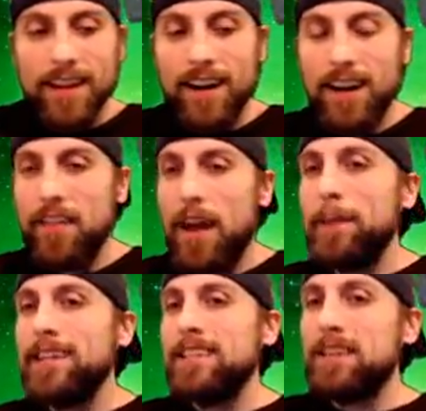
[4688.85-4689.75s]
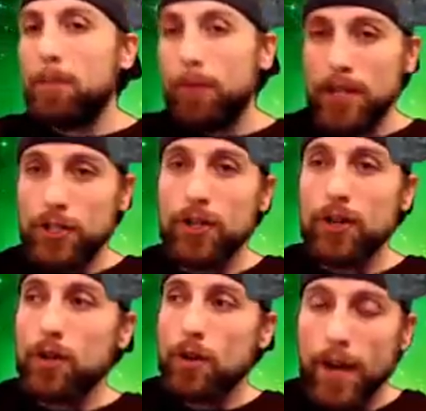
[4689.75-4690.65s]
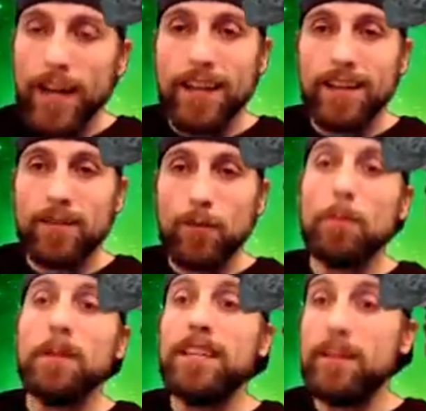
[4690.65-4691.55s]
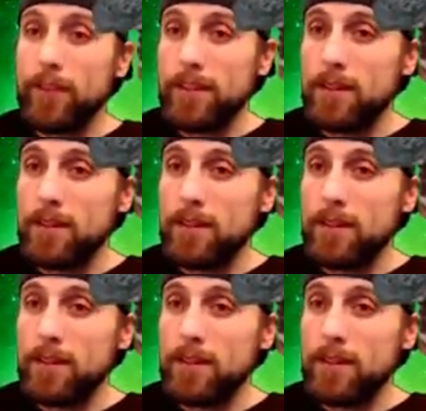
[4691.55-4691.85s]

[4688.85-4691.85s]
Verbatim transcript: Uh, that means that the pressure gradient will be different.